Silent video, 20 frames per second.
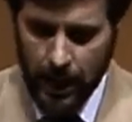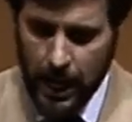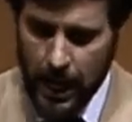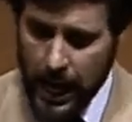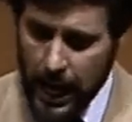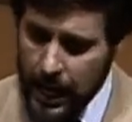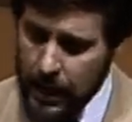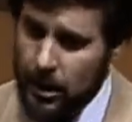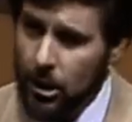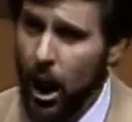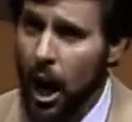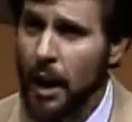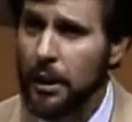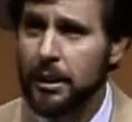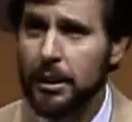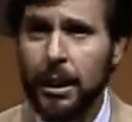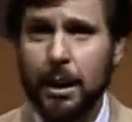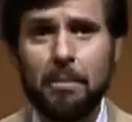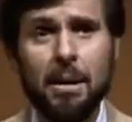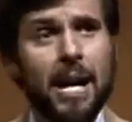He
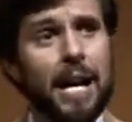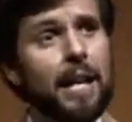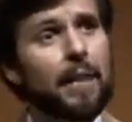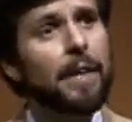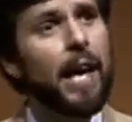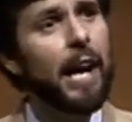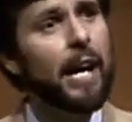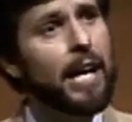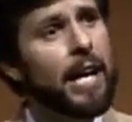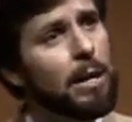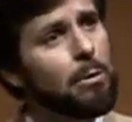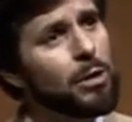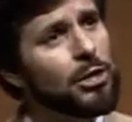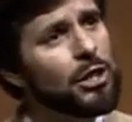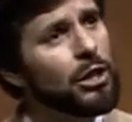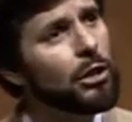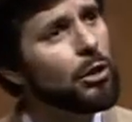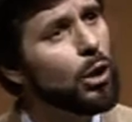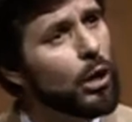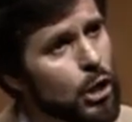taught them that he was
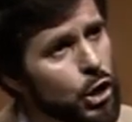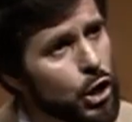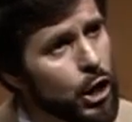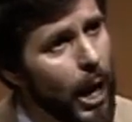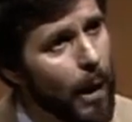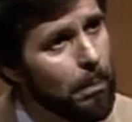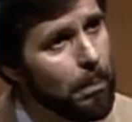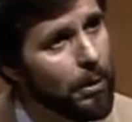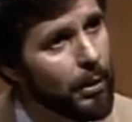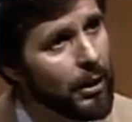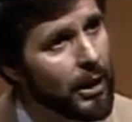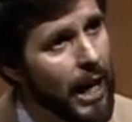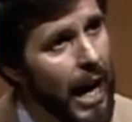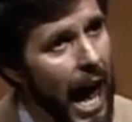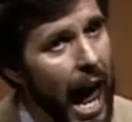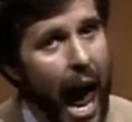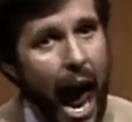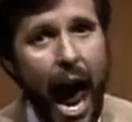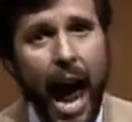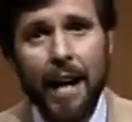the good shepherd
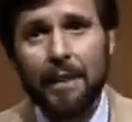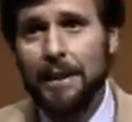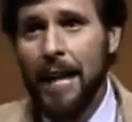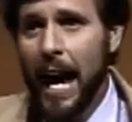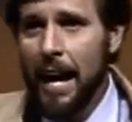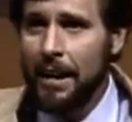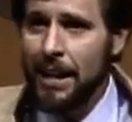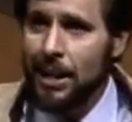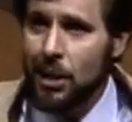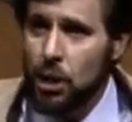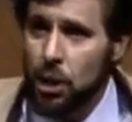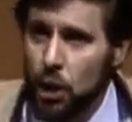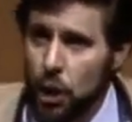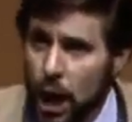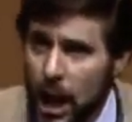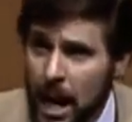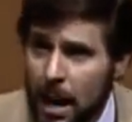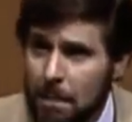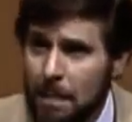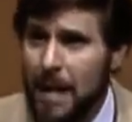and that his
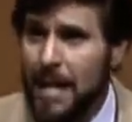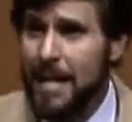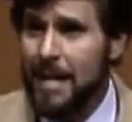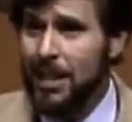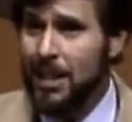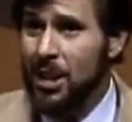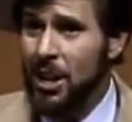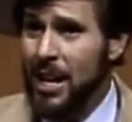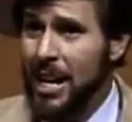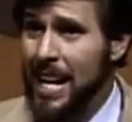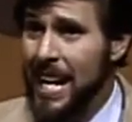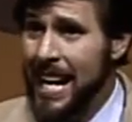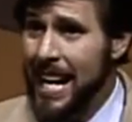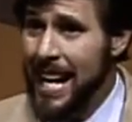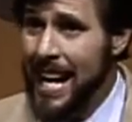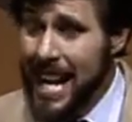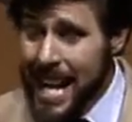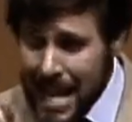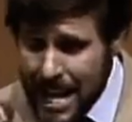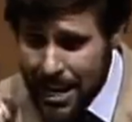sheep could
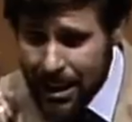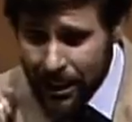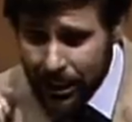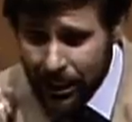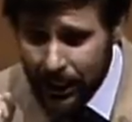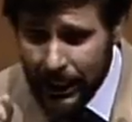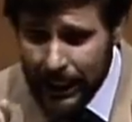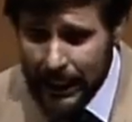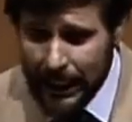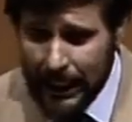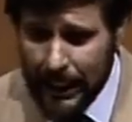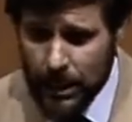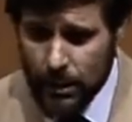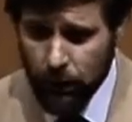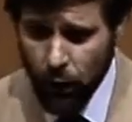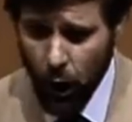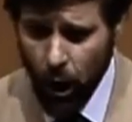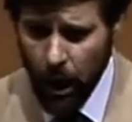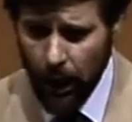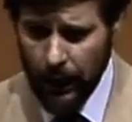hear his
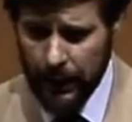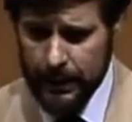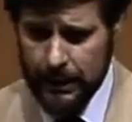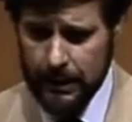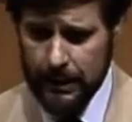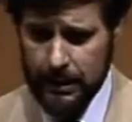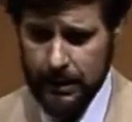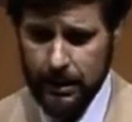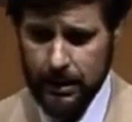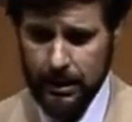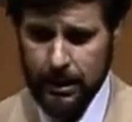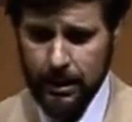voice.